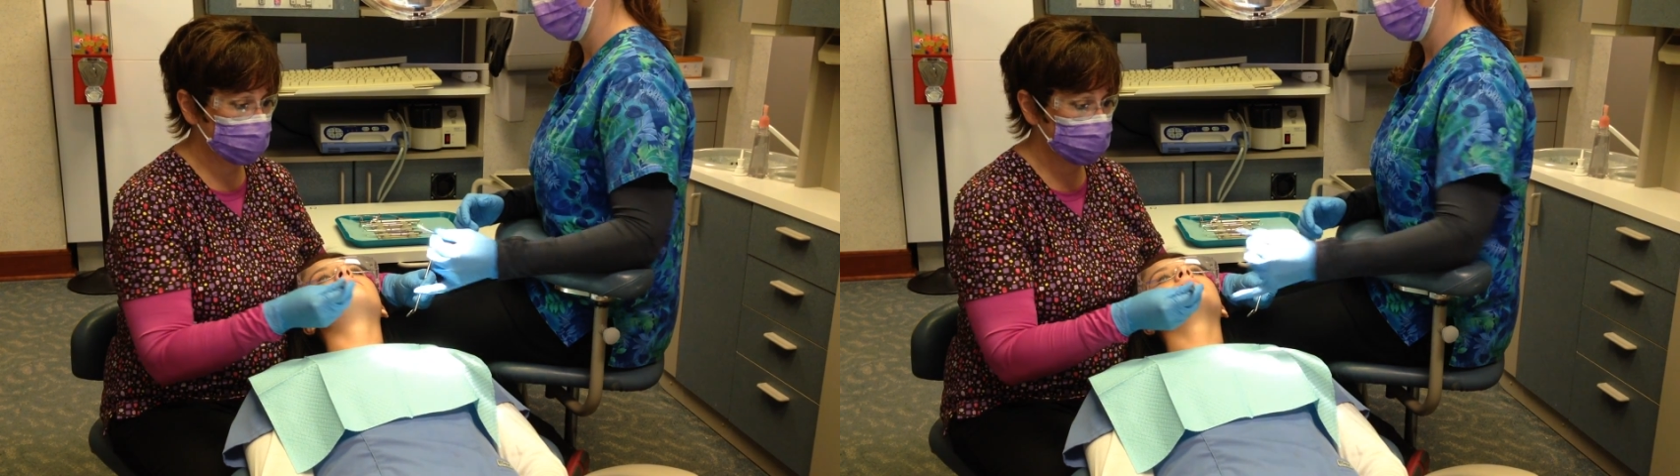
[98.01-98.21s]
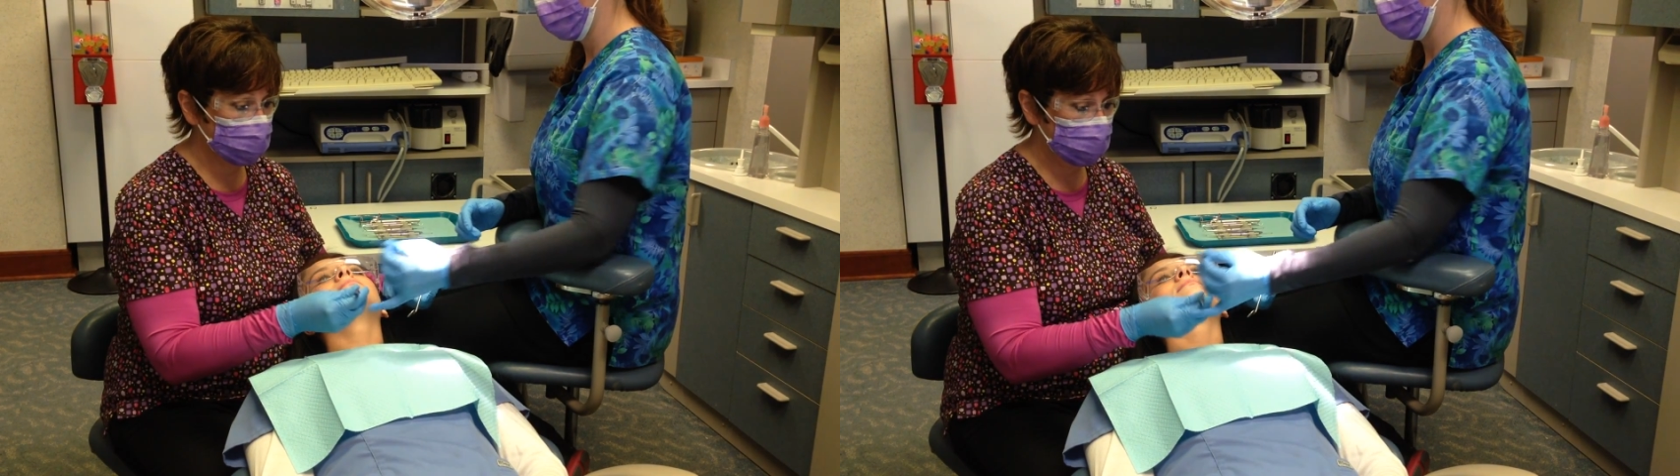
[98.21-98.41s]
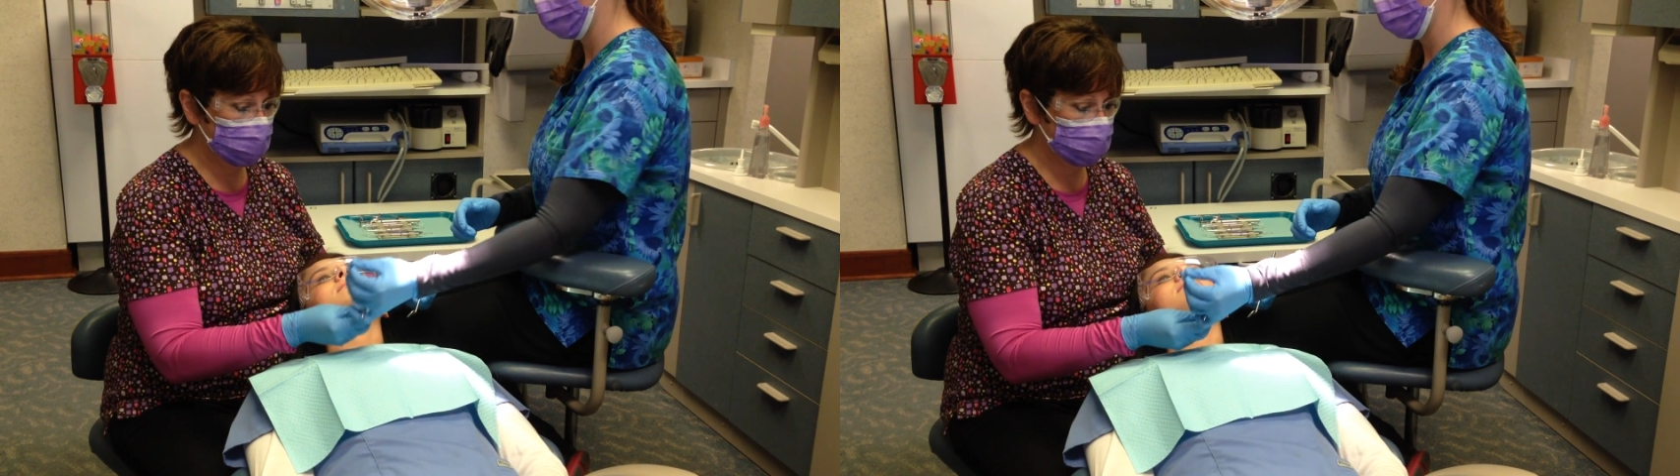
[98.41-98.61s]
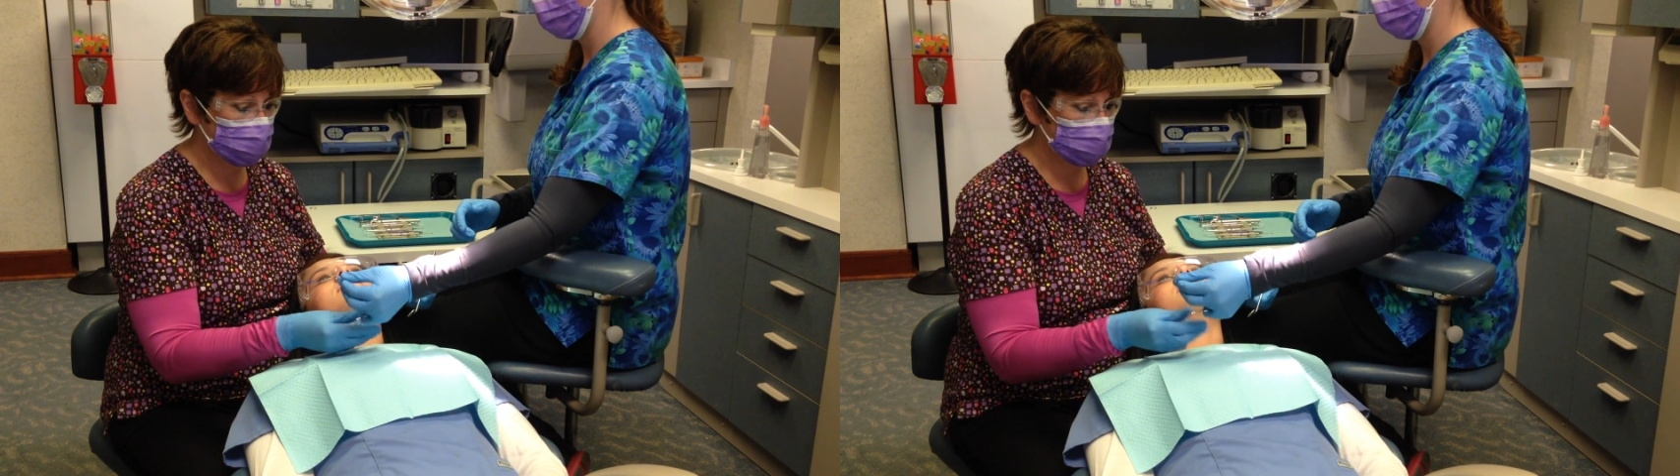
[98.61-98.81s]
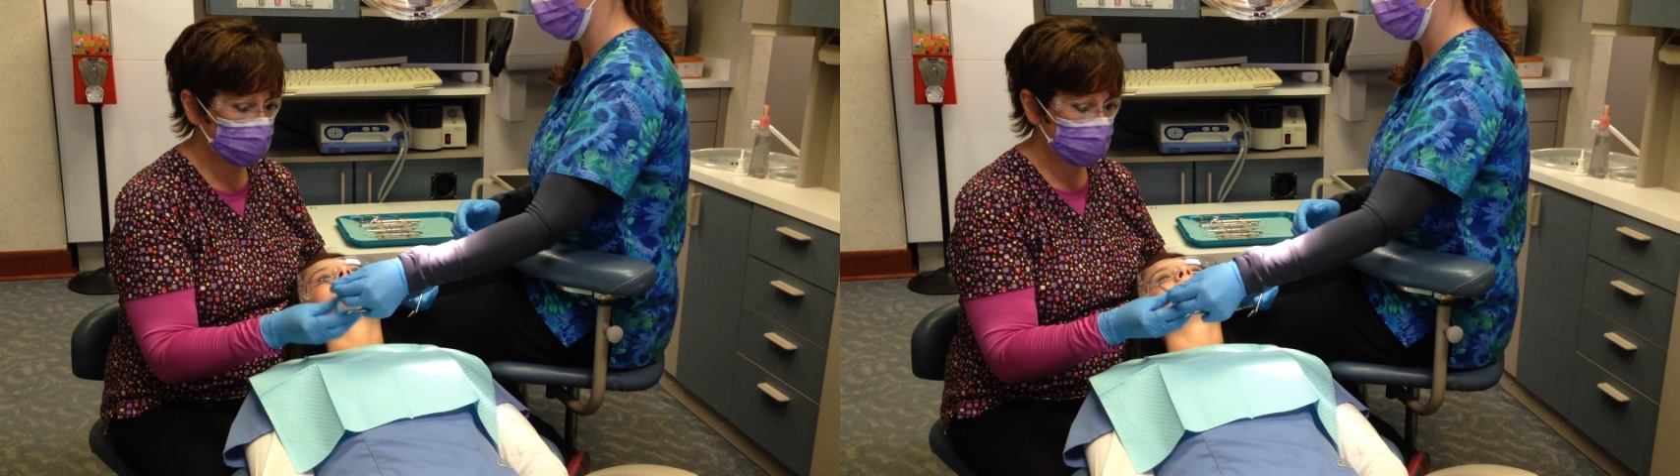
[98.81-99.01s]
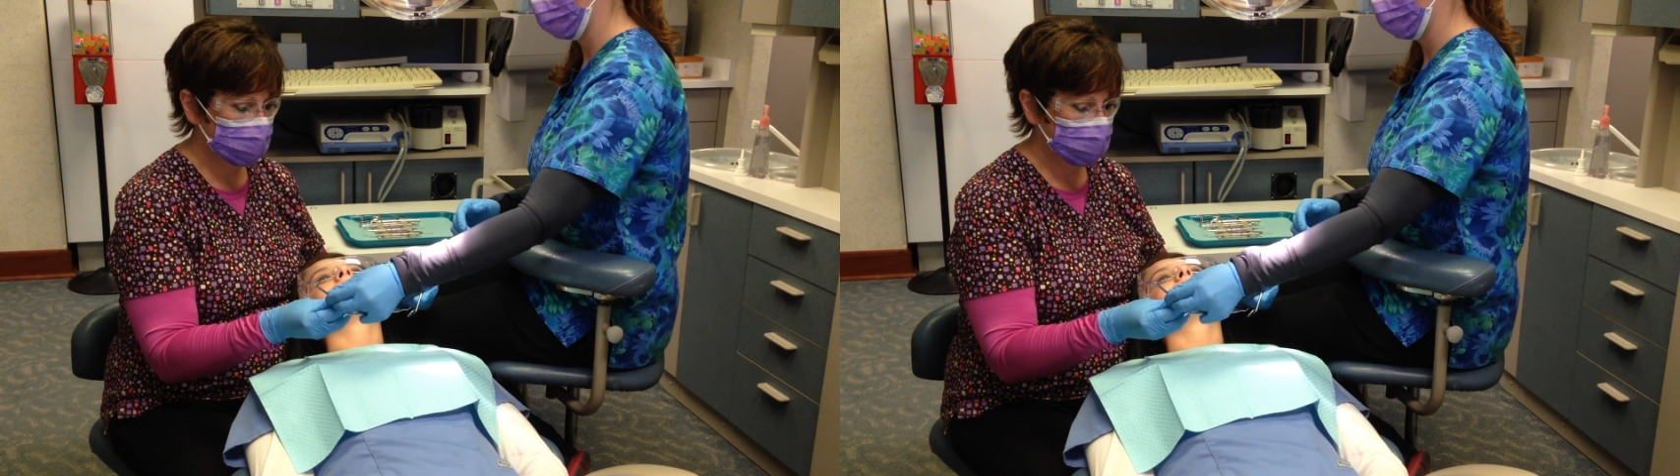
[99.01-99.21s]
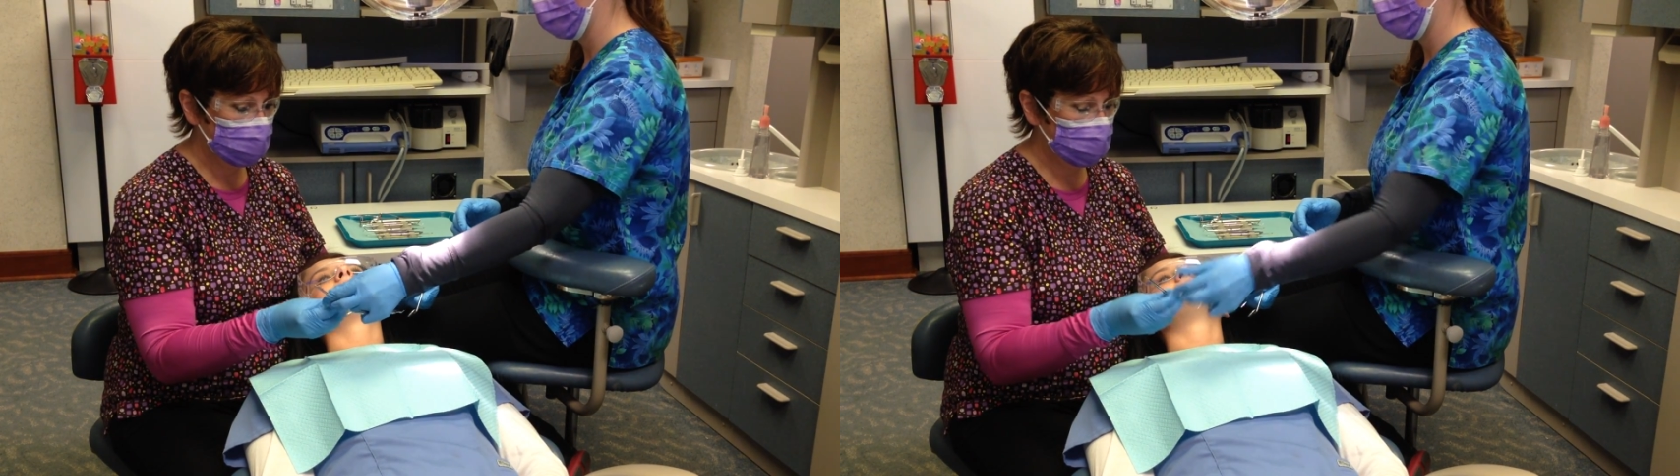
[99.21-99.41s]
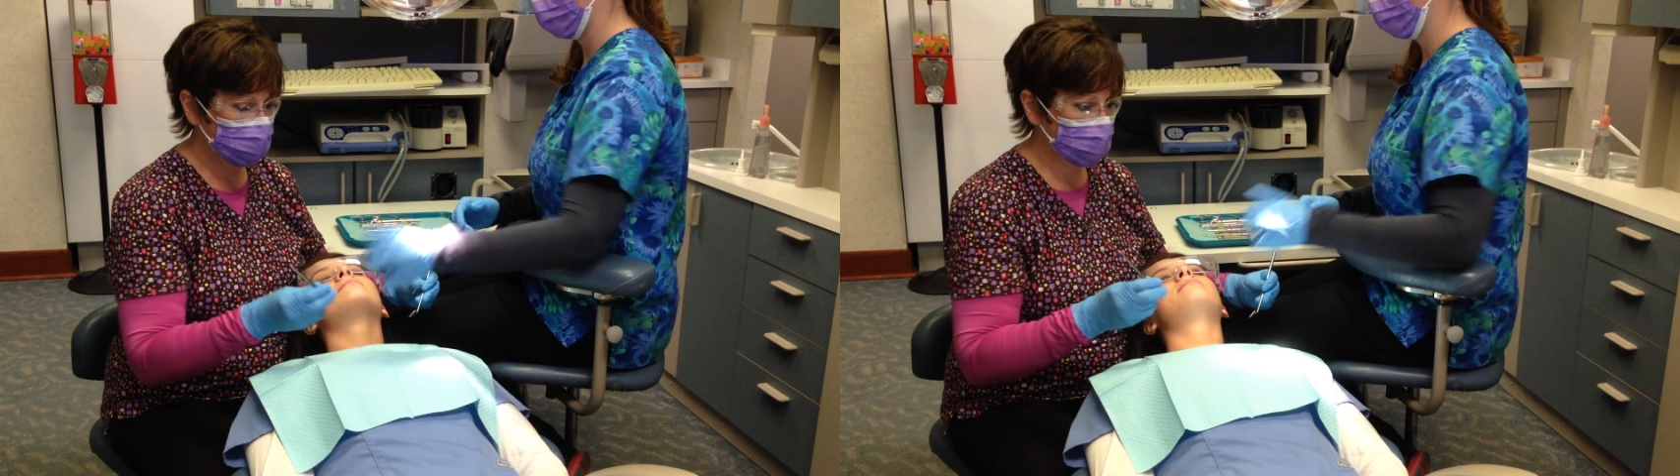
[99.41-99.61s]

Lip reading: tray in the